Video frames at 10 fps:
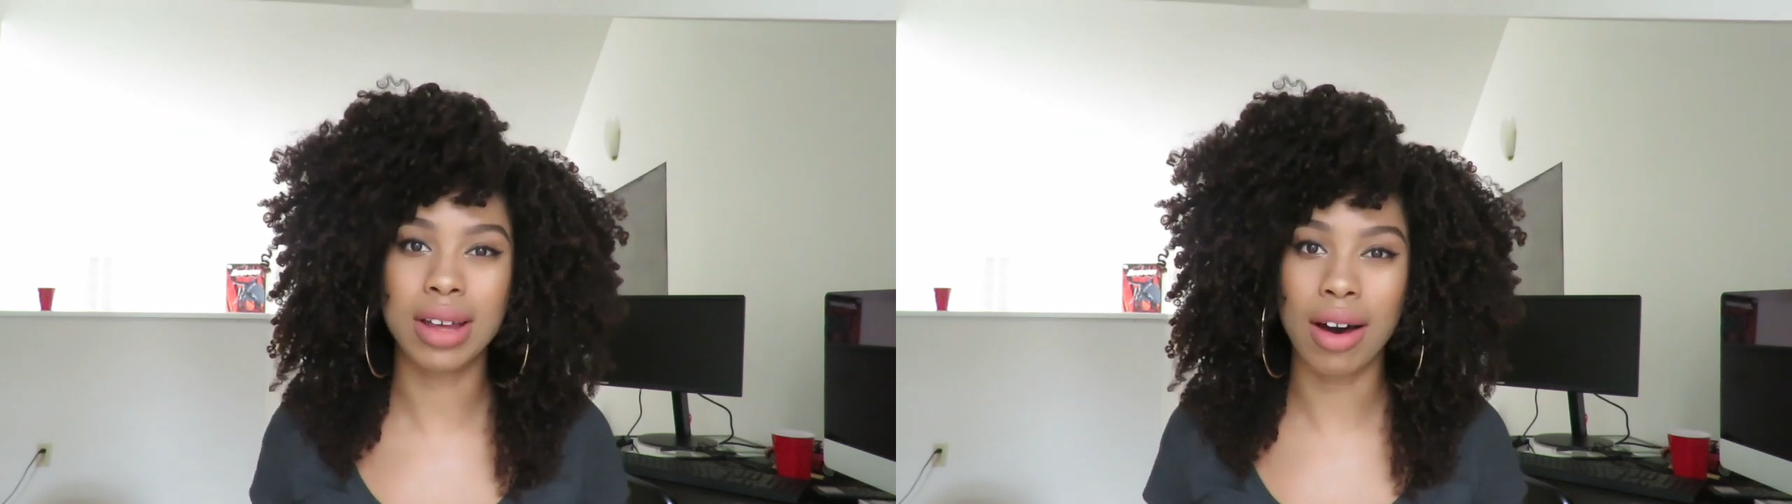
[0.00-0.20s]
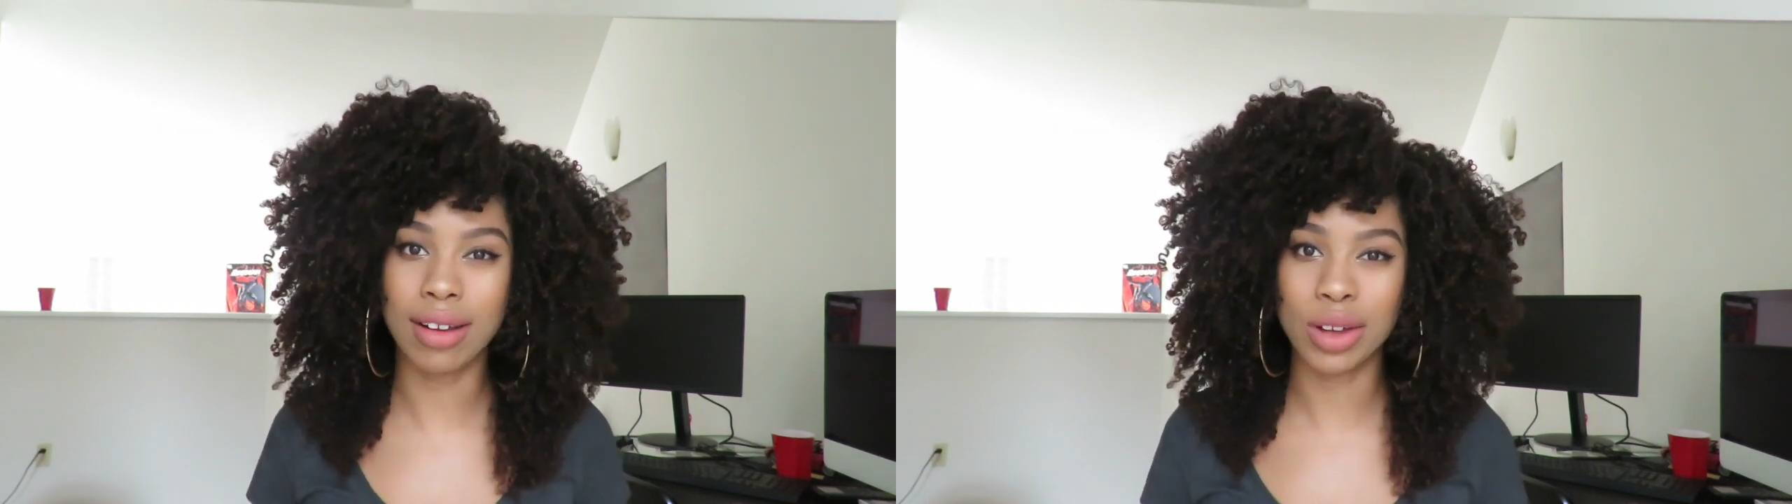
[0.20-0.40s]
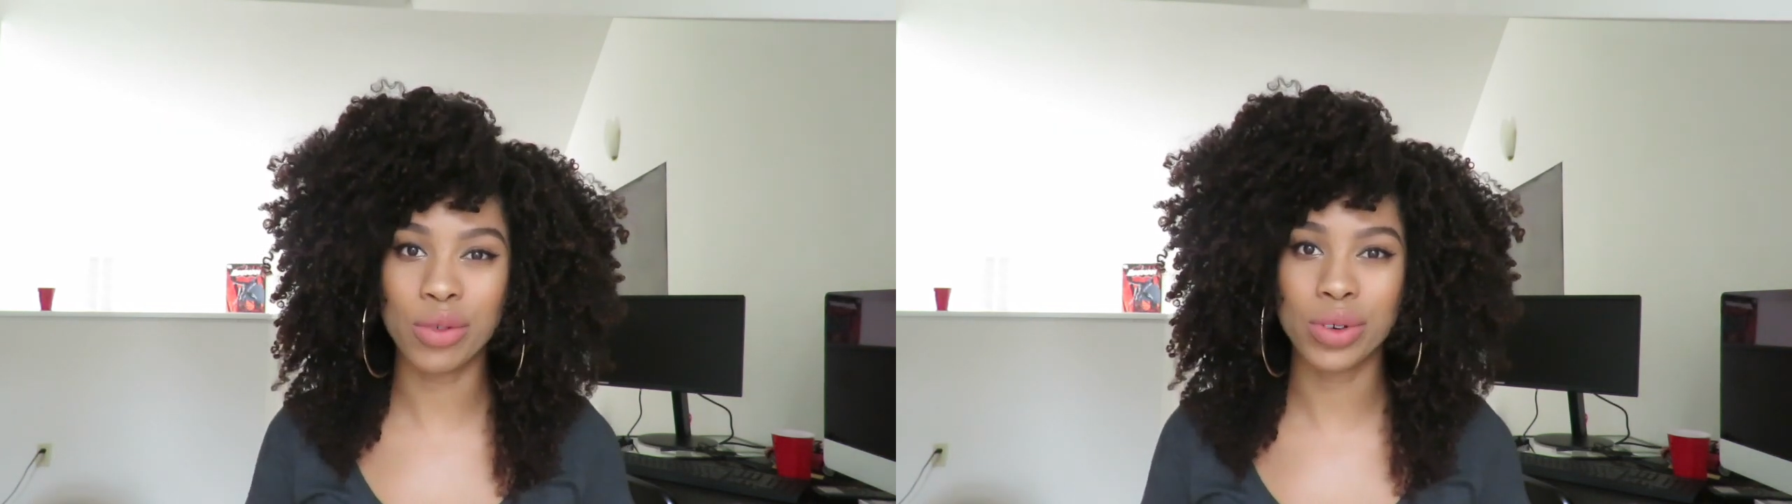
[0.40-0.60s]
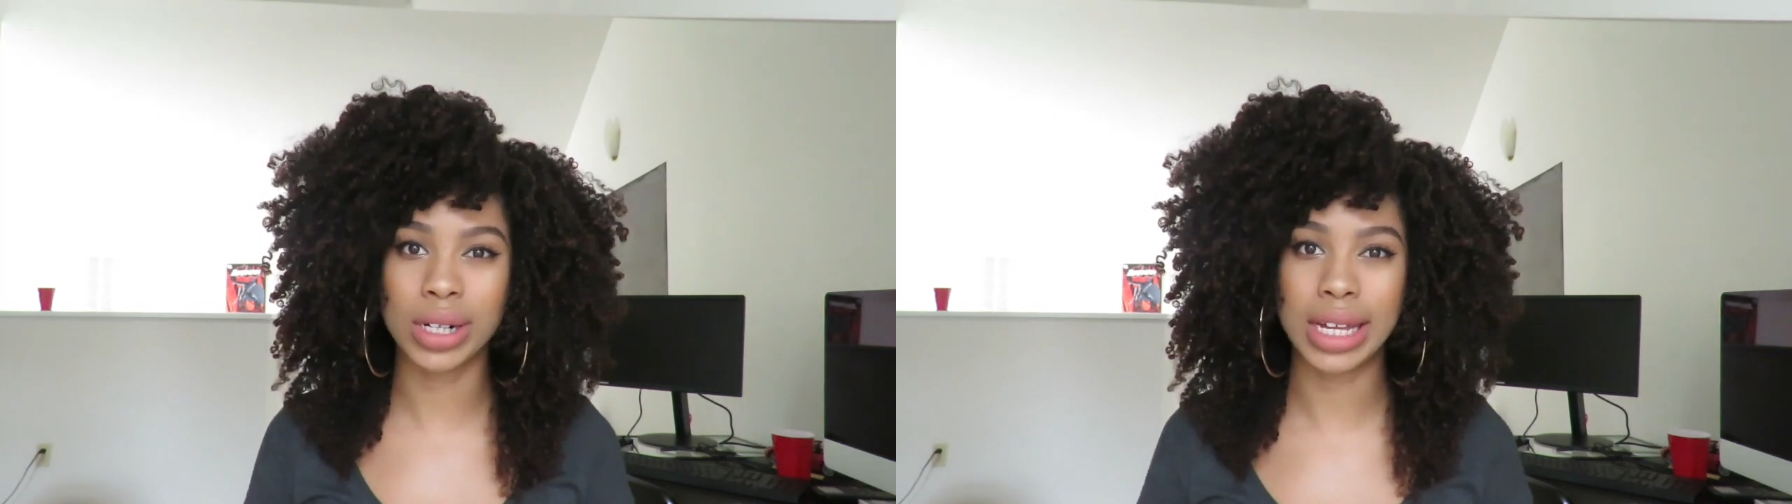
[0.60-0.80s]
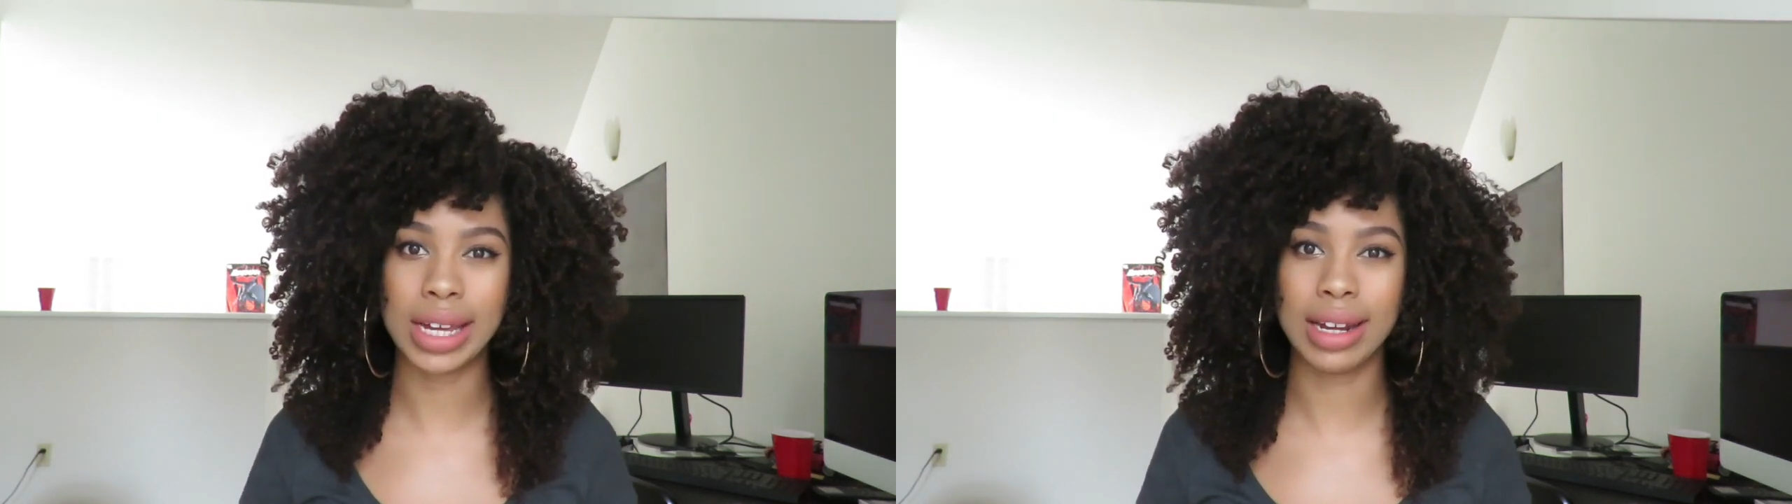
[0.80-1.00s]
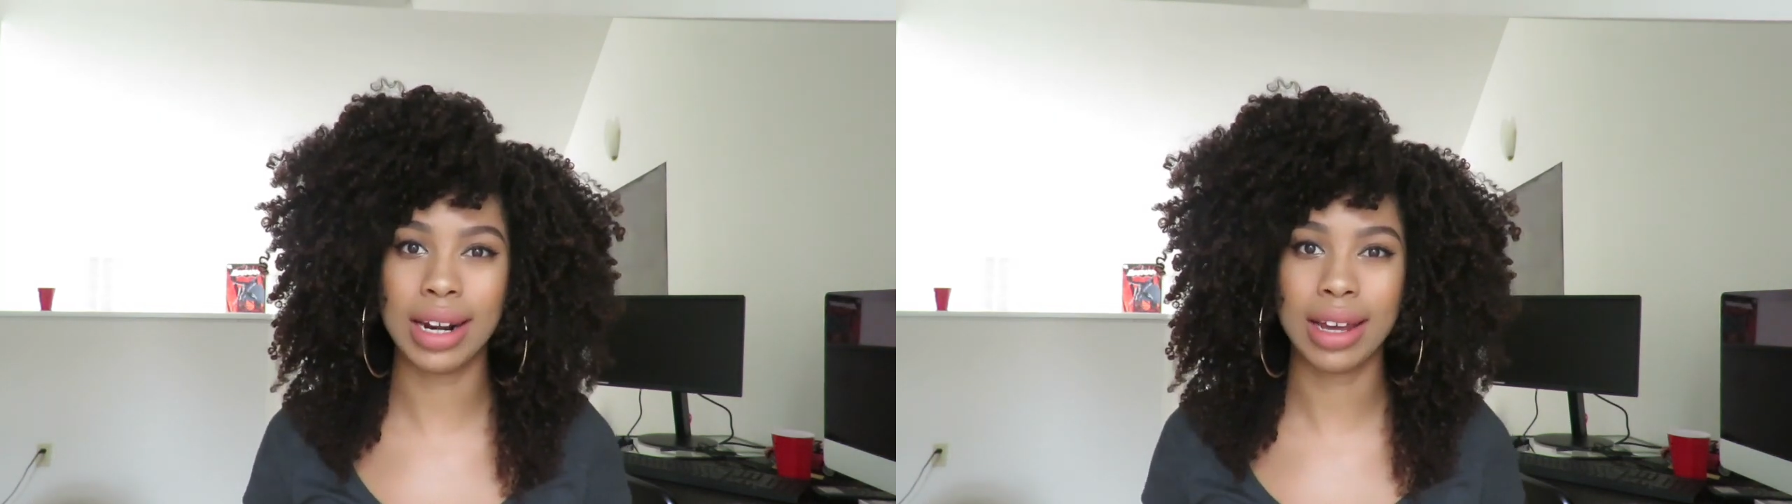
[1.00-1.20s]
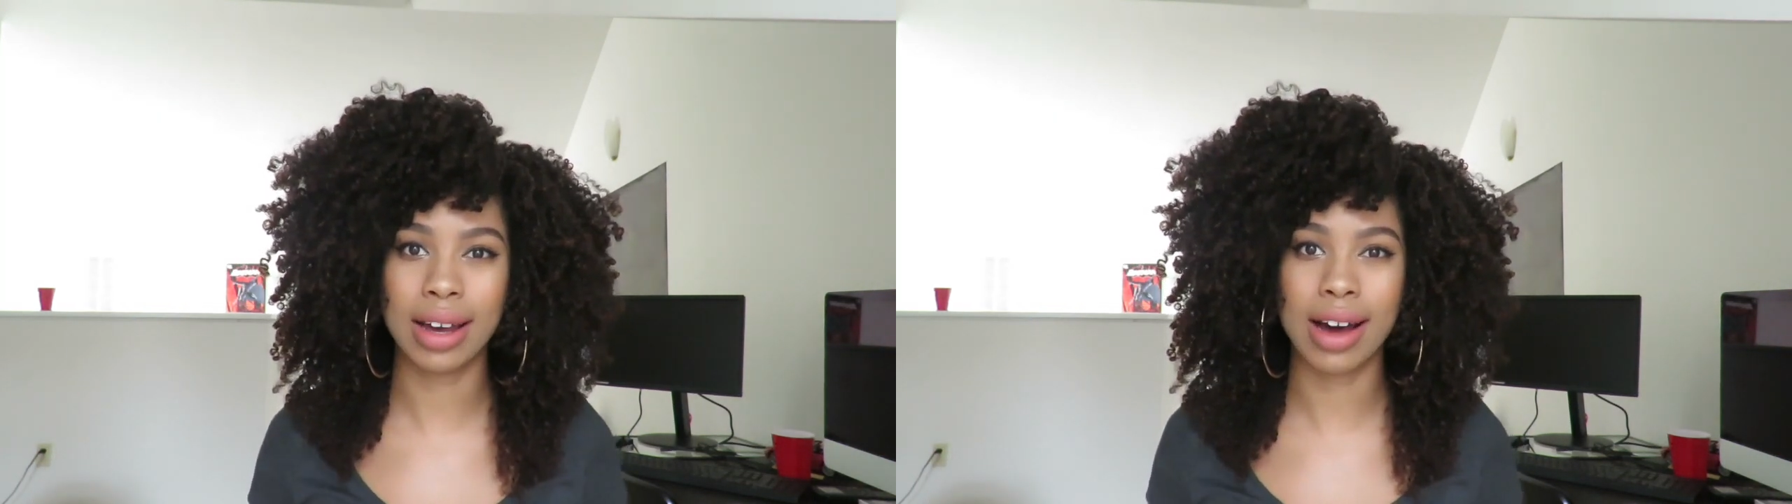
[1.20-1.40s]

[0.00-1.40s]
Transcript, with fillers: all over again.